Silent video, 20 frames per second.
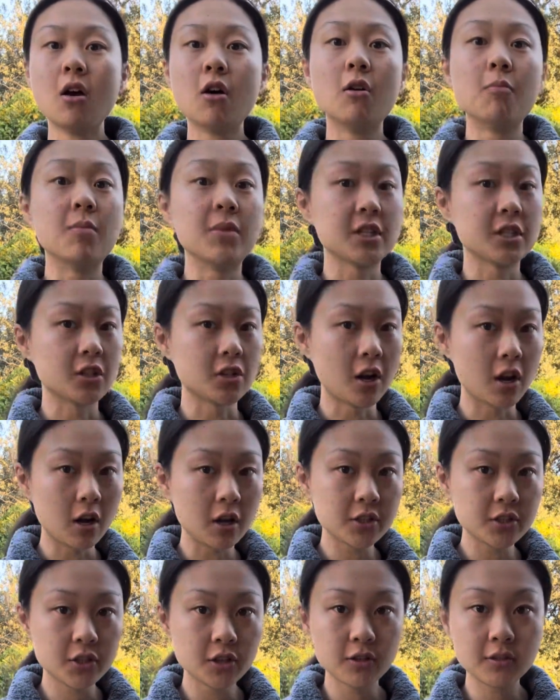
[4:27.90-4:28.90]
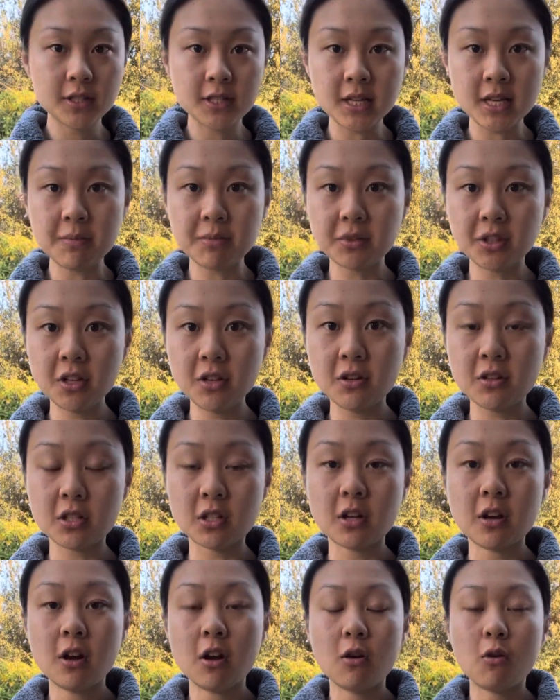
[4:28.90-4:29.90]
massage those deep glutes,
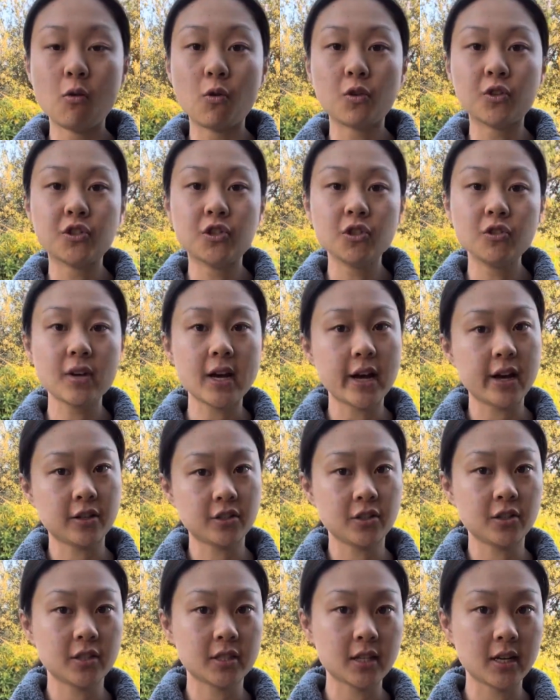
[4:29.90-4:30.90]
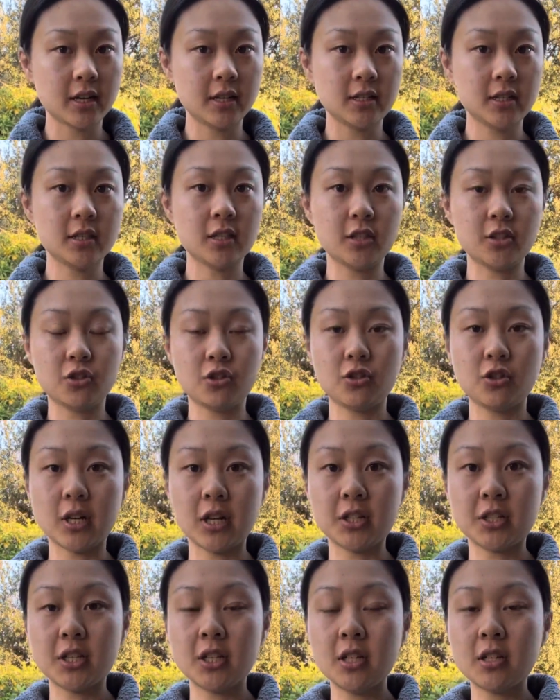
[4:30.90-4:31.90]
or do exercises and
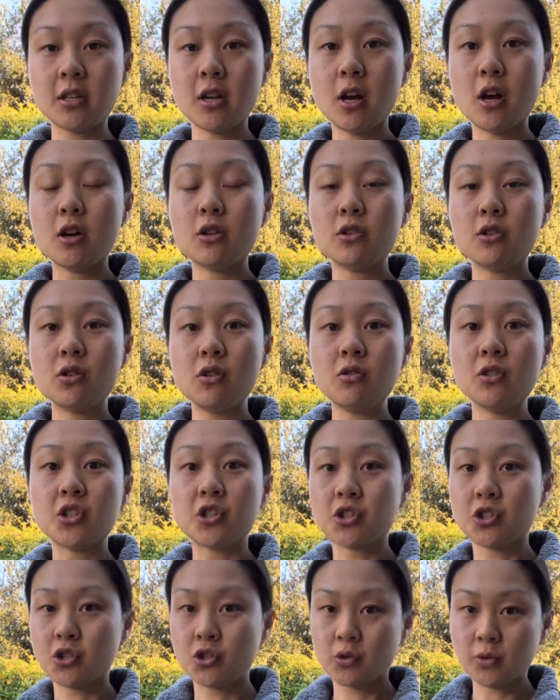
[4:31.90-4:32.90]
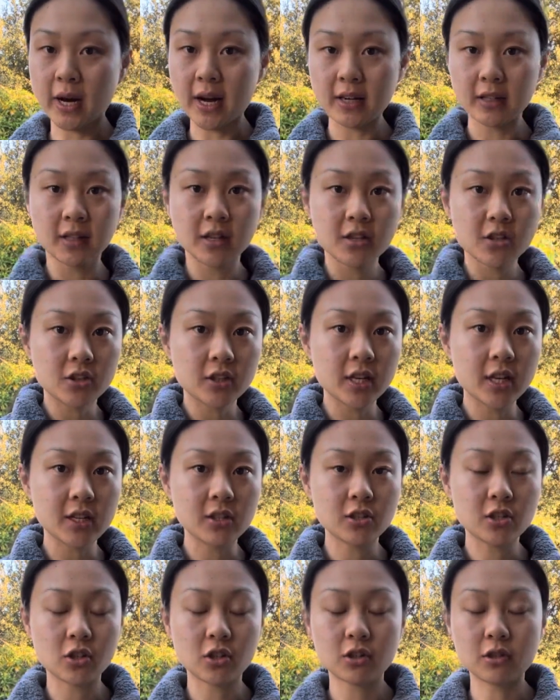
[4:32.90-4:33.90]
stretches to strengthen your
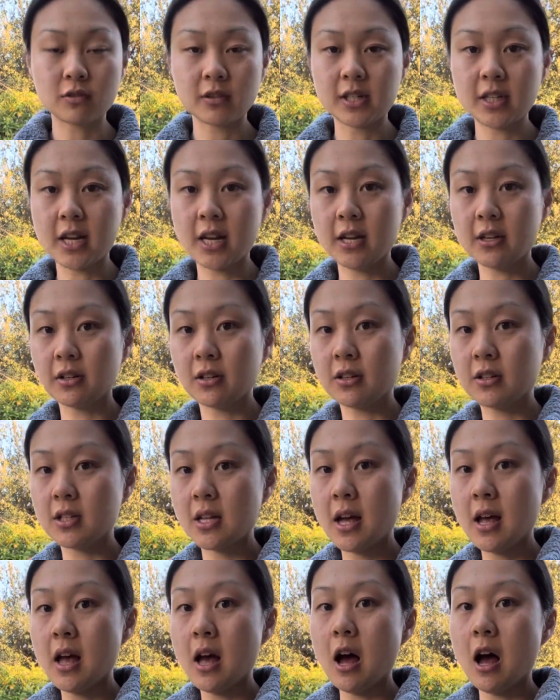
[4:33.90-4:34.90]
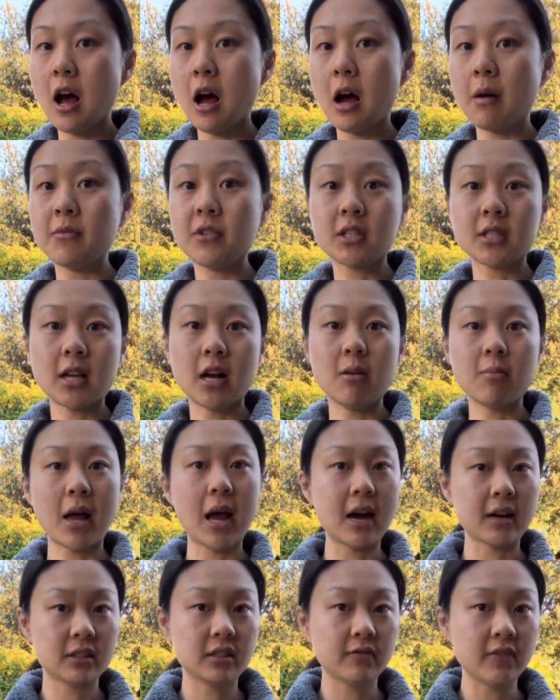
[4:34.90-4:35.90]
internal rotators, just help
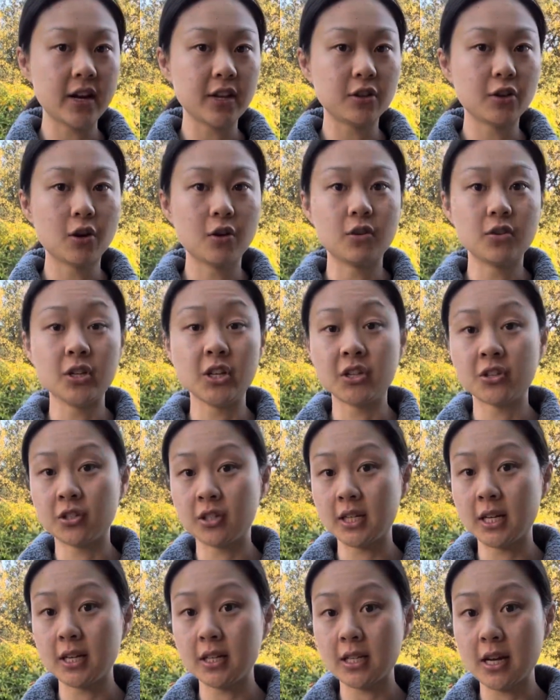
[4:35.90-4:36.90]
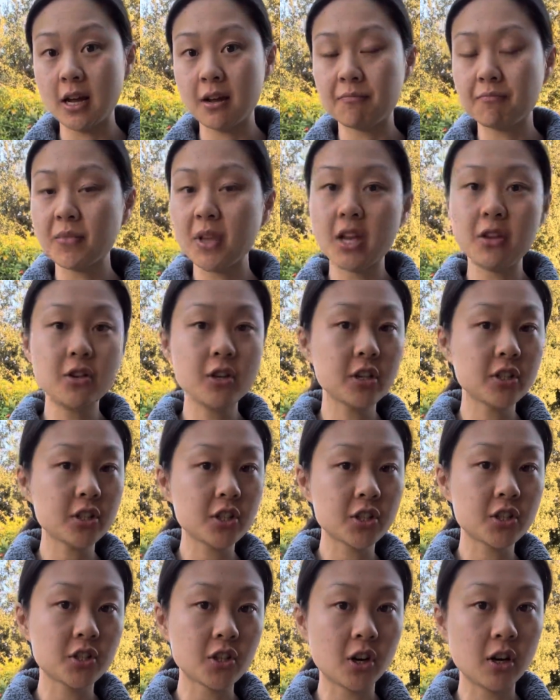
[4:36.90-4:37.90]
activate those in your day-to-day. And you can
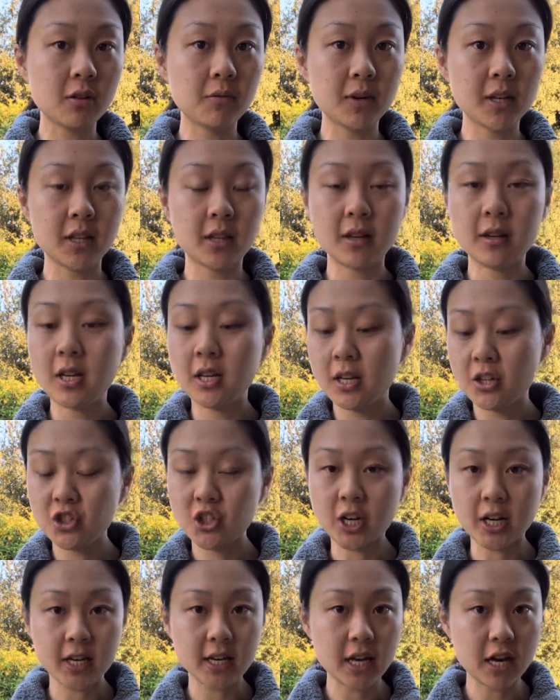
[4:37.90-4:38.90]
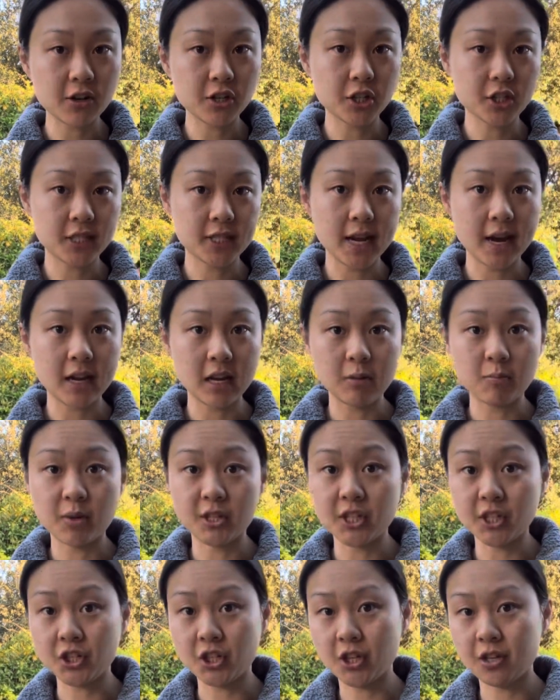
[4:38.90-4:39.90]
just start with checking out your standing
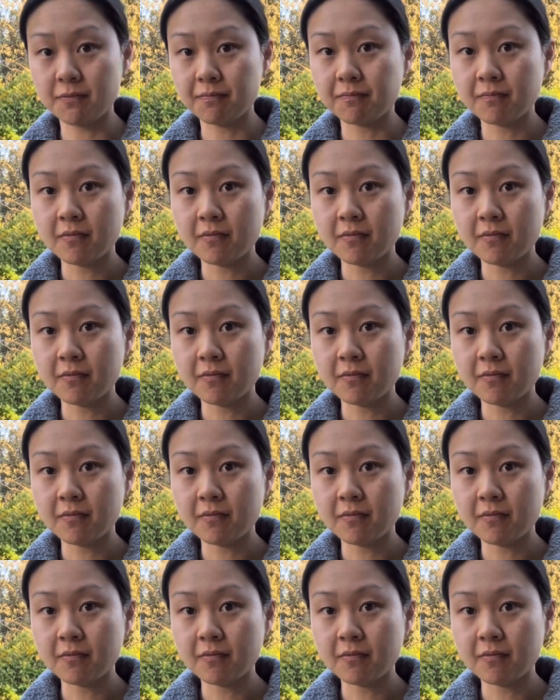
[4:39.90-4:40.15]
position.